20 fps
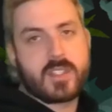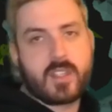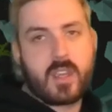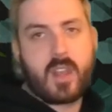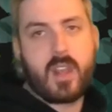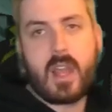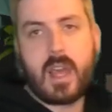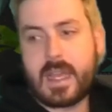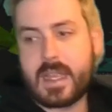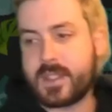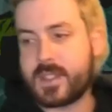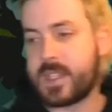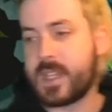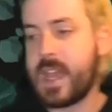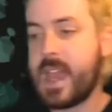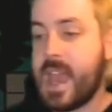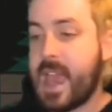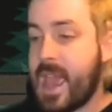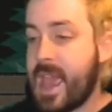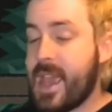lights,
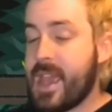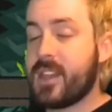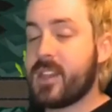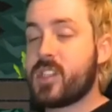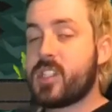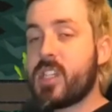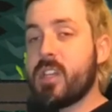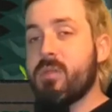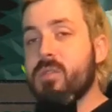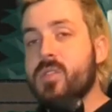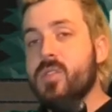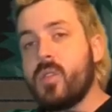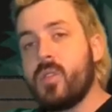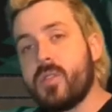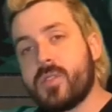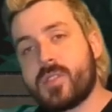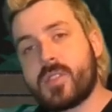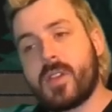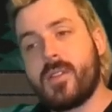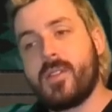and she was
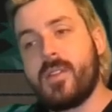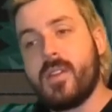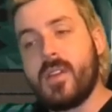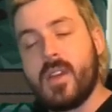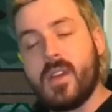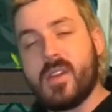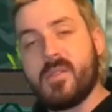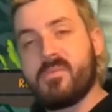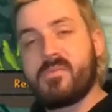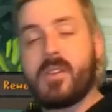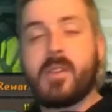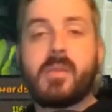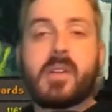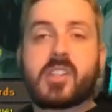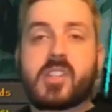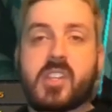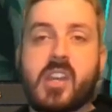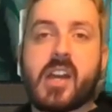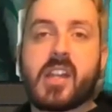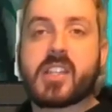also pretty
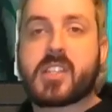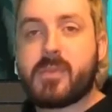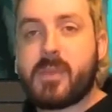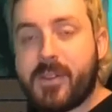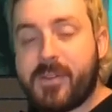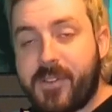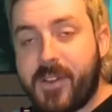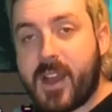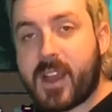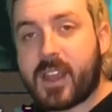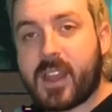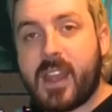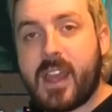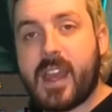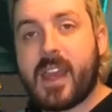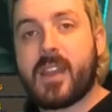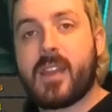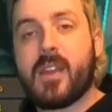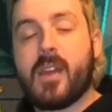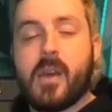much gun to my fucking
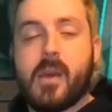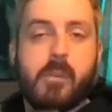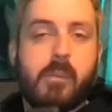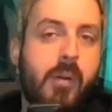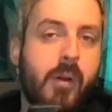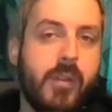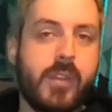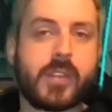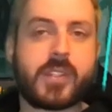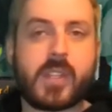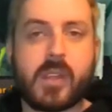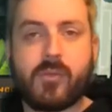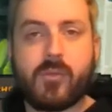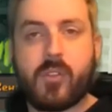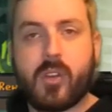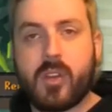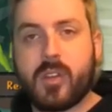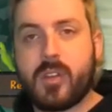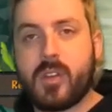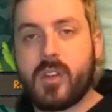head, put this in
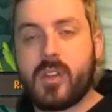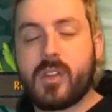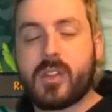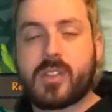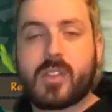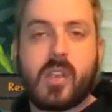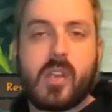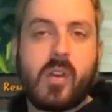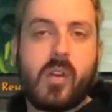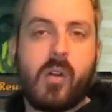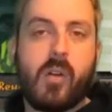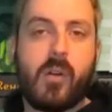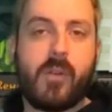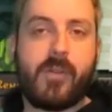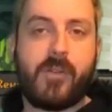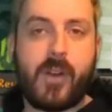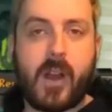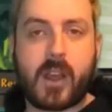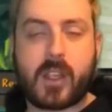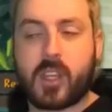Rune News or
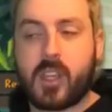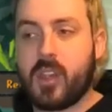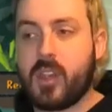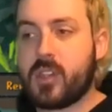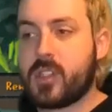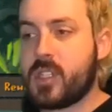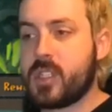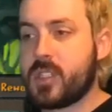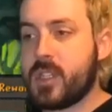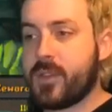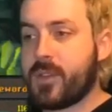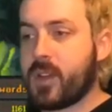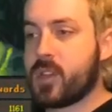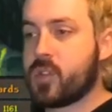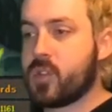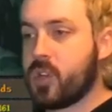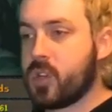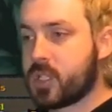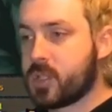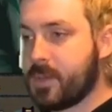fuck you. She's never gonna
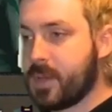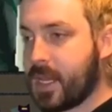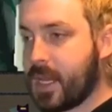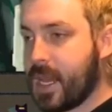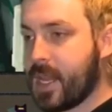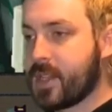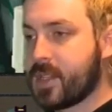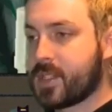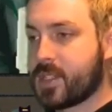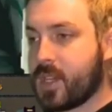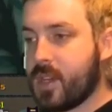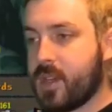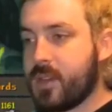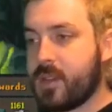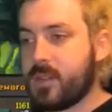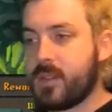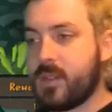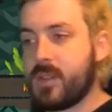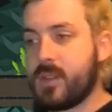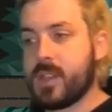talk to me again.
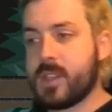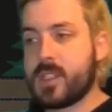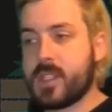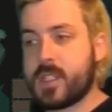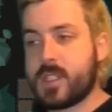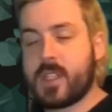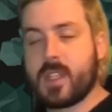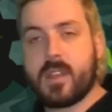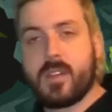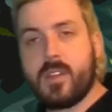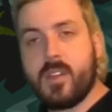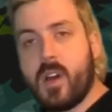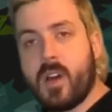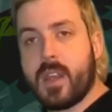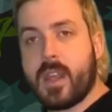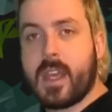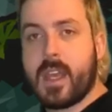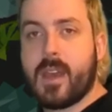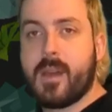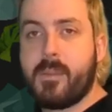So this is not
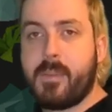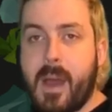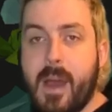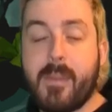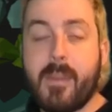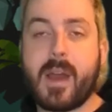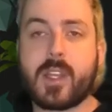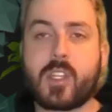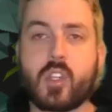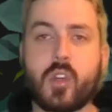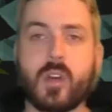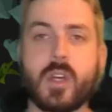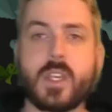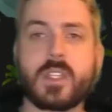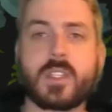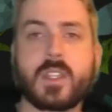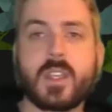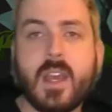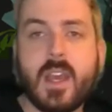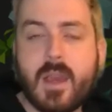here by my
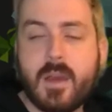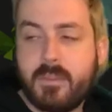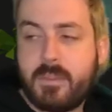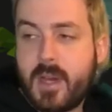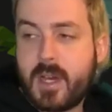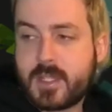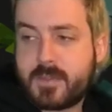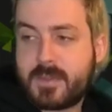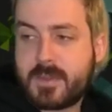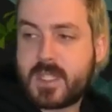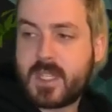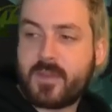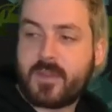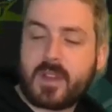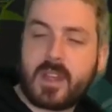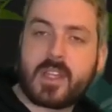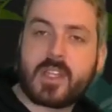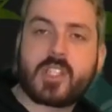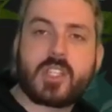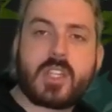choice, but
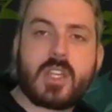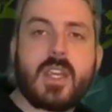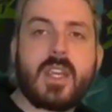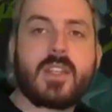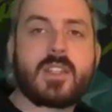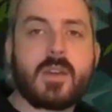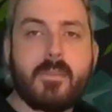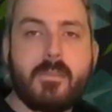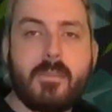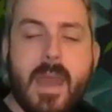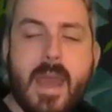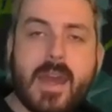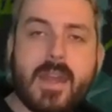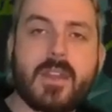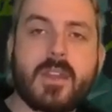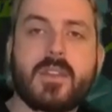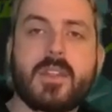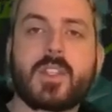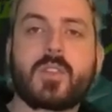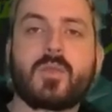specifically she
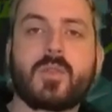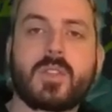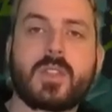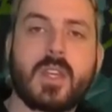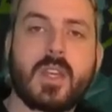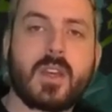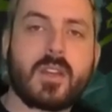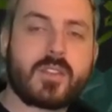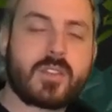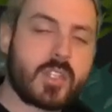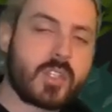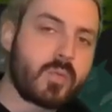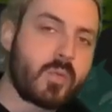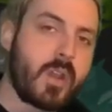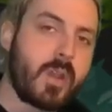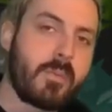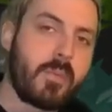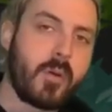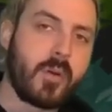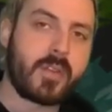demanded this was here. Just
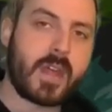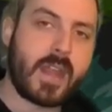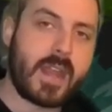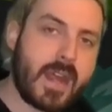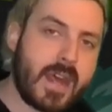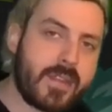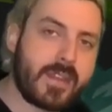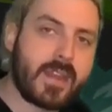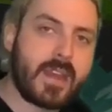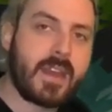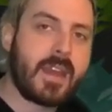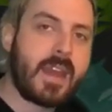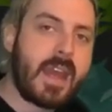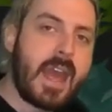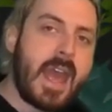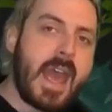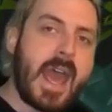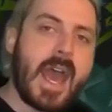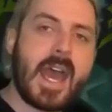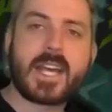wanna put that out there
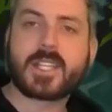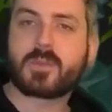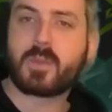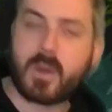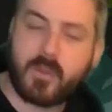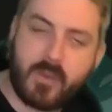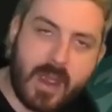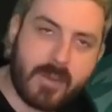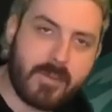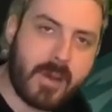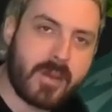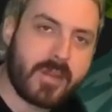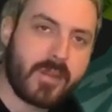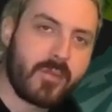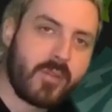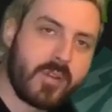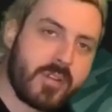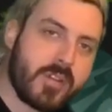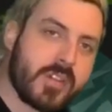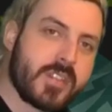as we wrap up the
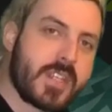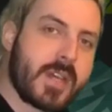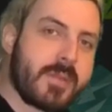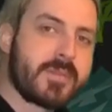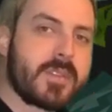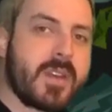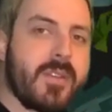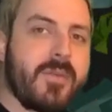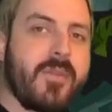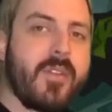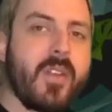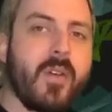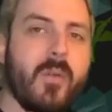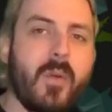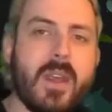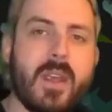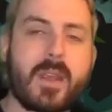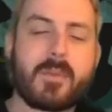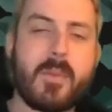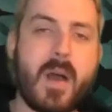Rune News episode for the
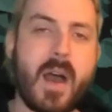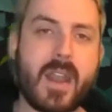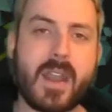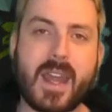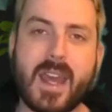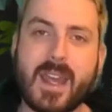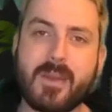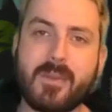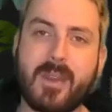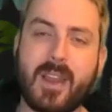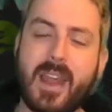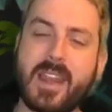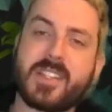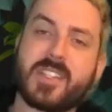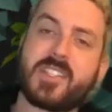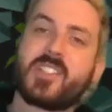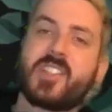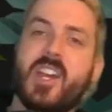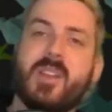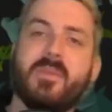week. My name, ladies
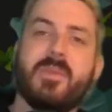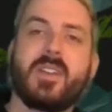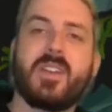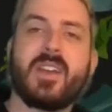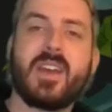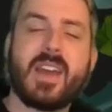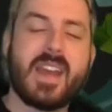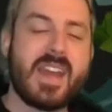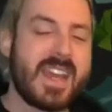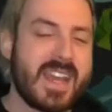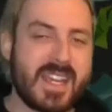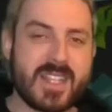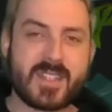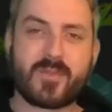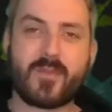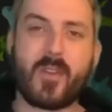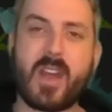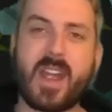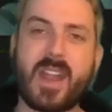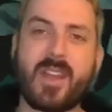and gentlemen, is
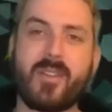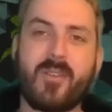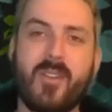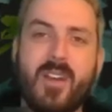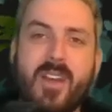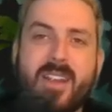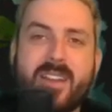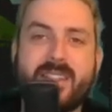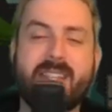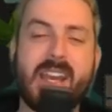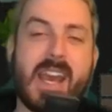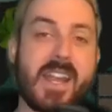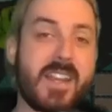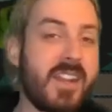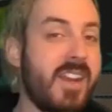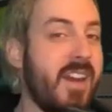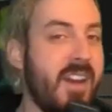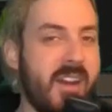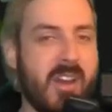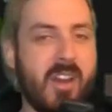Ryan Ryan. Tanya,
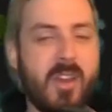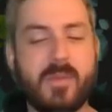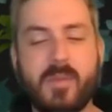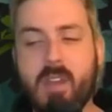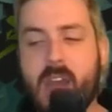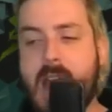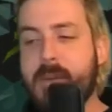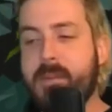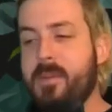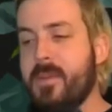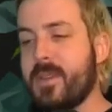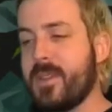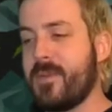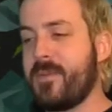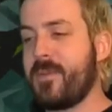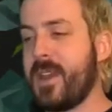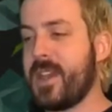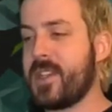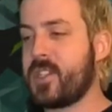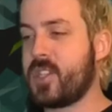I hope you're happy with the
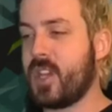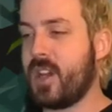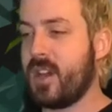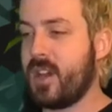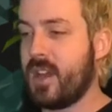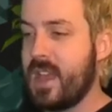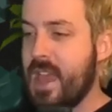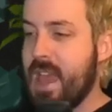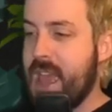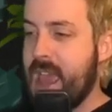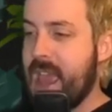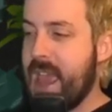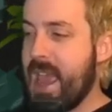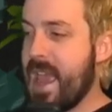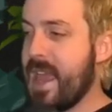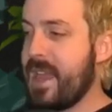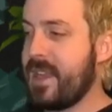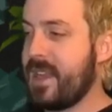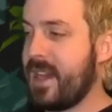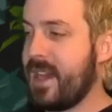feature.
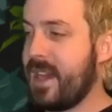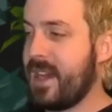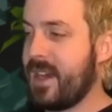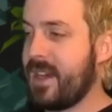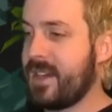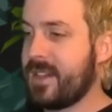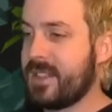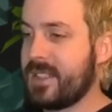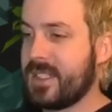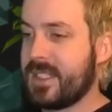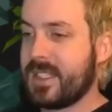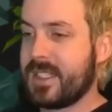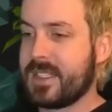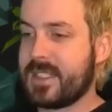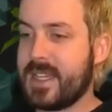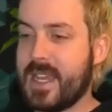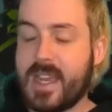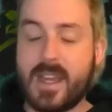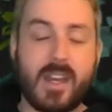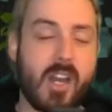And
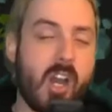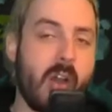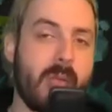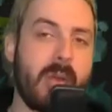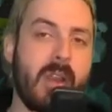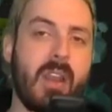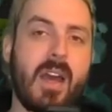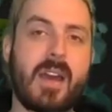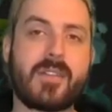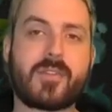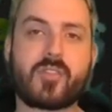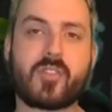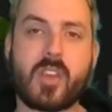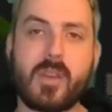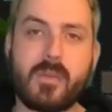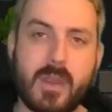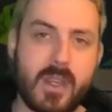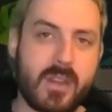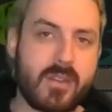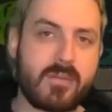yeah, I'll be live
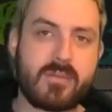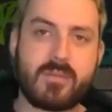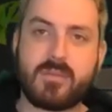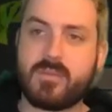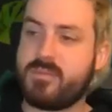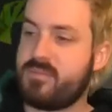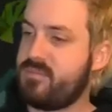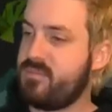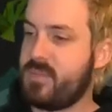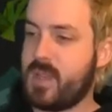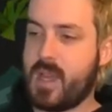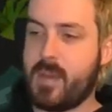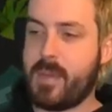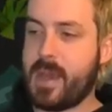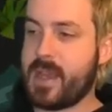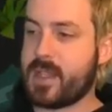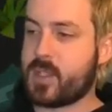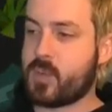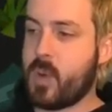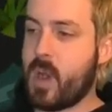streaming
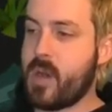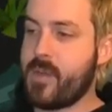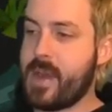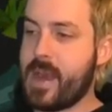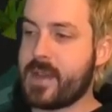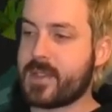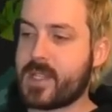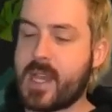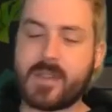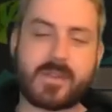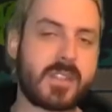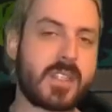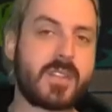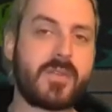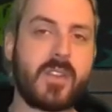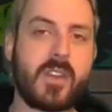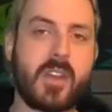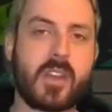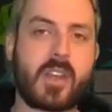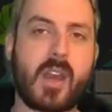about 12 hours after this
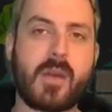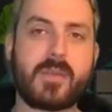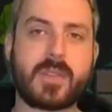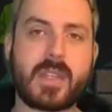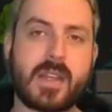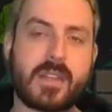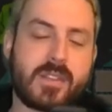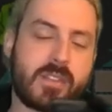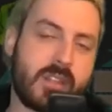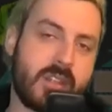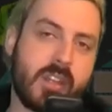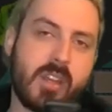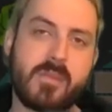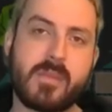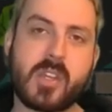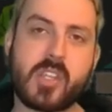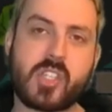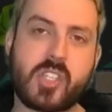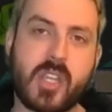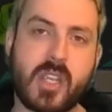video comes out. So don't be
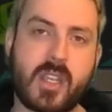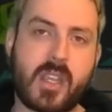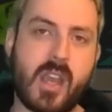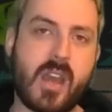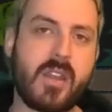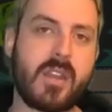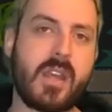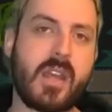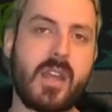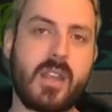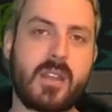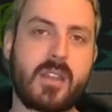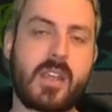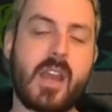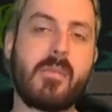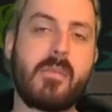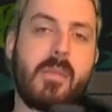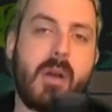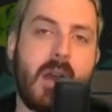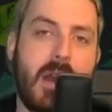a shit cunt and
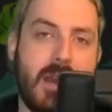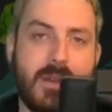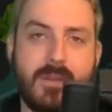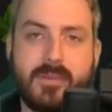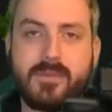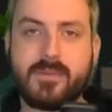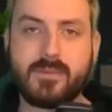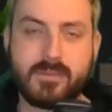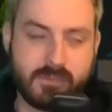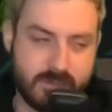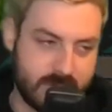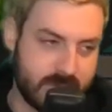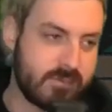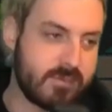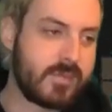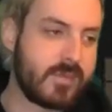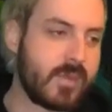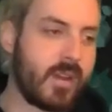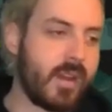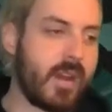come by. All
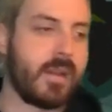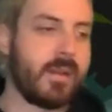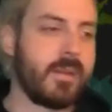right,